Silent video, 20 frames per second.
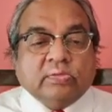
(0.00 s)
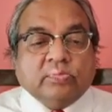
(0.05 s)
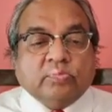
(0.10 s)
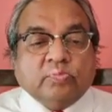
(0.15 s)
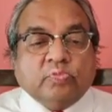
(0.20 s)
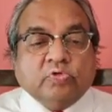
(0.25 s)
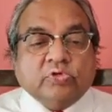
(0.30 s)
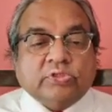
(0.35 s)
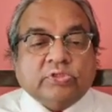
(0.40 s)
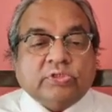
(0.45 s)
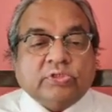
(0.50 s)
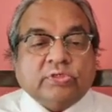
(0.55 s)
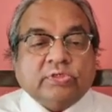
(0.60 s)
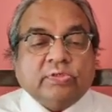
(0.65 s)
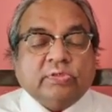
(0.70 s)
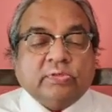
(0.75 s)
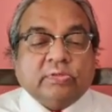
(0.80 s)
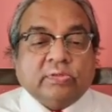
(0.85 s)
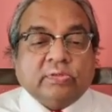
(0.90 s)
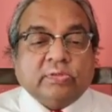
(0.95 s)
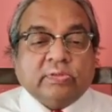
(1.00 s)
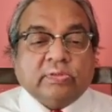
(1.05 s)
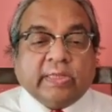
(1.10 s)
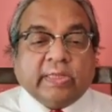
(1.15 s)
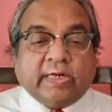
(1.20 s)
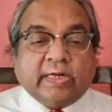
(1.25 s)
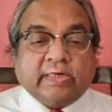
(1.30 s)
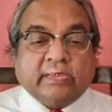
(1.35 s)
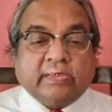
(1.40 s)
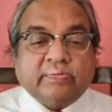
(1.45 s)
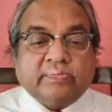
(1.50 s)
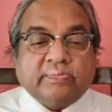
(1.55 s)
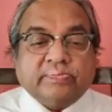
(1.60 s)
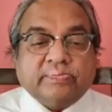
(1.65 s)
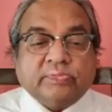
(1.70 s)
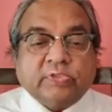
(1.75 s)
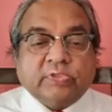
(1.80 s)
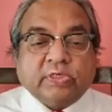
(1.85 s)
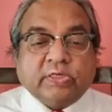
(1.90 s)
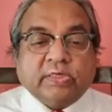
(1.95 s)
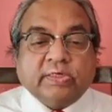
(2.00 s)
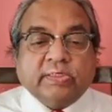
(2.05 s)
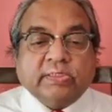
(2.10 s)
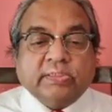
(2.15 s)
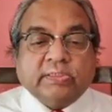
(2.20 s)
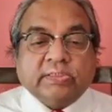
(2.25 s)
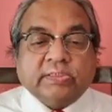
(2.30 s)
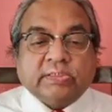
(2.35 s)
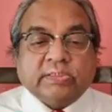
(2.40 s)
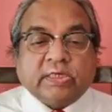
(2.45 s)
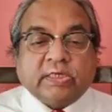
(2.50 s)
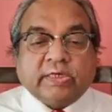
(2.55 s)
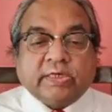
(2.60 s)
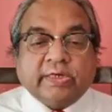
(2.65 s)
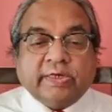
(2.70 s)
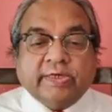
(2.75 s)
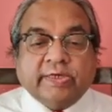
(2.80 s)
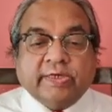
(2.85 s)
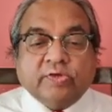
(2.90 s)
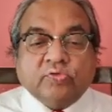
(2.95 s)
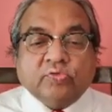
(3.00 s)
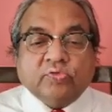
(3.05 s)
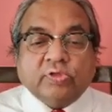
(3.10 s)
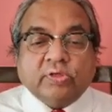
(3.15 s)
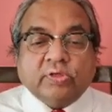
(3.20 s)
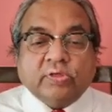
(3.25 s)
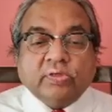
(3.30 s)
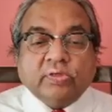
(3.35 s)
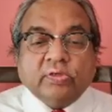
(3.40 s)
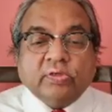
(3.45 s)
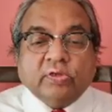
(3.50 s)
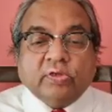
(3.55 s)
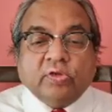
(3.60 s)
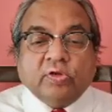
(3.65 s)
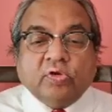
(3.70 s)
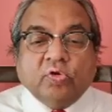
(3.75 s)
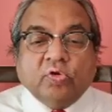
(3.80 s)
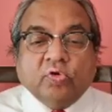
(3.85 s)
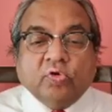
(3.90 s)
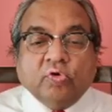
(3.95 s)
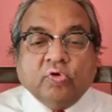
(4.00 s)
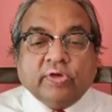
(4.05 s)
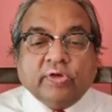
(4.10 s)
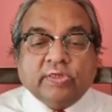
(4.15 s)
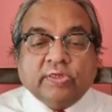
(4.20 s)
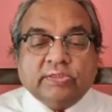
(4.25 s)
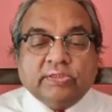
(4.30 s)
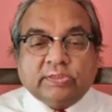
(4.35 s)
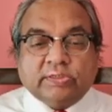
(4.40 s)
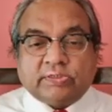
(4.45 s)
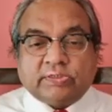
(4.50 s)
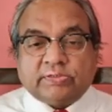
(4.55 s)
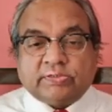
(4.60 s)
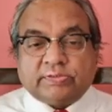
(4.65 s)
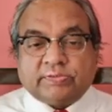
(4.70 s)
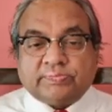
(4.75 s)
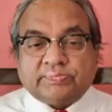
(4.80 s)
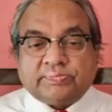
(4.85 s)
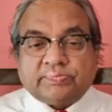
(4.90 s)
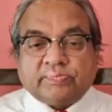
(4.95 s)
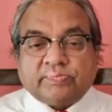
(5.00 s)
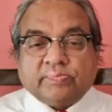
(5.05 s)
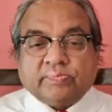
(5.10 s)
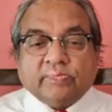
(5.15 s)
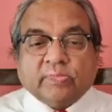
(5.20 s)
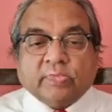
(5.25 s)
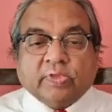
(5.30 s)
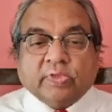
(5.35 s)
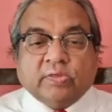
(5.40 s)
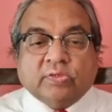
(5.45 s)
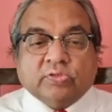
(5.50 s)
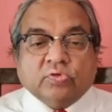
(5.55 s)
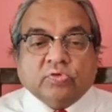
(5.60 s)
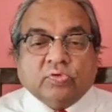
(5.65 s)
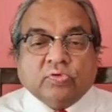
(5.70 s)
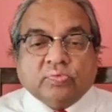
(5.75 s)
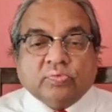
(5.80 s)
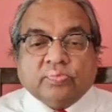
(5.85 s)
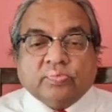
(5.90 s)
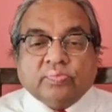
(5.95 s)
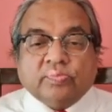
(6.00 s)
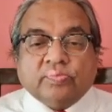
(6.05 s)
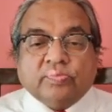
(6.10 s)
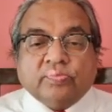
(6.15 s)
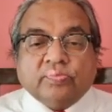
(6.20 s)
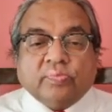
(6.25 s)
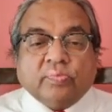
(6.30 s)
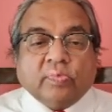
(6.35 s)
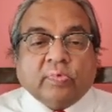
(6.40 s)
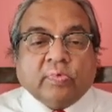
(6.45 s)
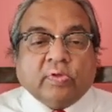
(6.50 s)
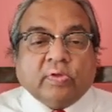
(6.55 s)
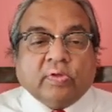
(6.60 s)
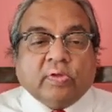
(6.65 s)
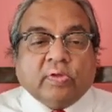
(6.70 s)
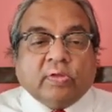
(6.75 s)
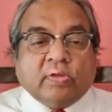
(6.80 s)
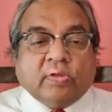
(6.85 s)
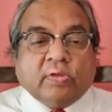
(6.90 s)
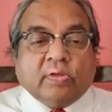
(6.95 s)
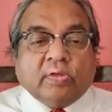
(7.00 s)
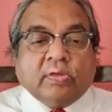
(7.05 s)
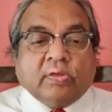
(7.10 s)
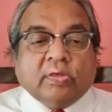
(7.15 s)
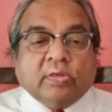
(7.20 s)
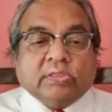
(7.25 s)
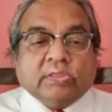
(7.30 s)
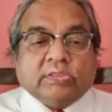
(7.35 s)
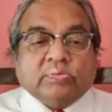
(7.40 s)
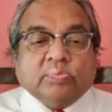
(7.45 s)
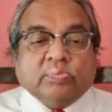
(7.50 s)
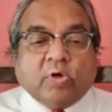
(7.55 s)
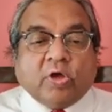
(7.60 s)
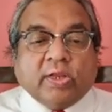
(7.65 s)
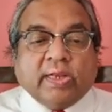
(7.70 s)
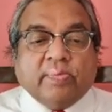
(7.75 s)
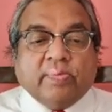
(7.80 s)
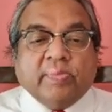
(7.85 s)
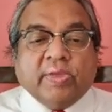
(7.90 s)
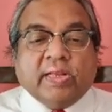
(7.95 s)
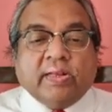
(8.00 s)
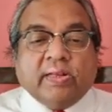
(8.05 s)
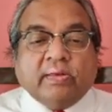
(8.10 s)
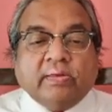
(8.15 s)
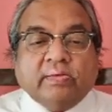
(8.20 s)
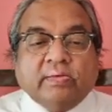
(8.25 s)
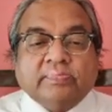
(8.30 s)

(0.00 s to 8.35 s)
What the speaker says: push that the conditions are tending to the low resistance. So small ml,